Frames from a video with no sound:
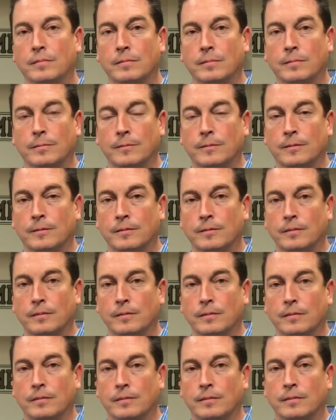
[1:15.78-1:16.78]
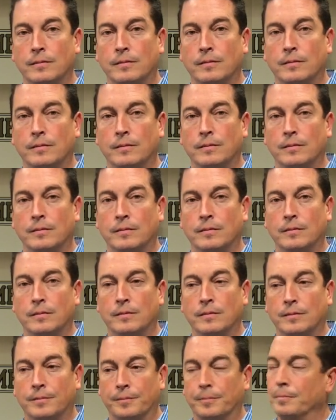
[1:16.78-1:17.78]

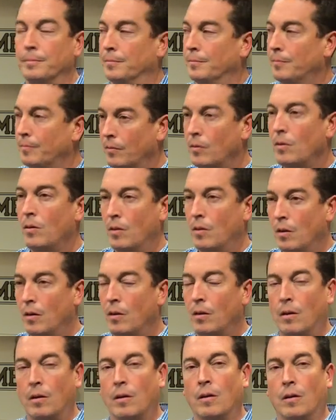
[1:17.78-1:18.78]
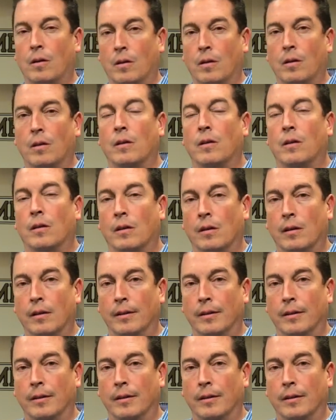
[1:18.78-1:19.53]
(not speaking)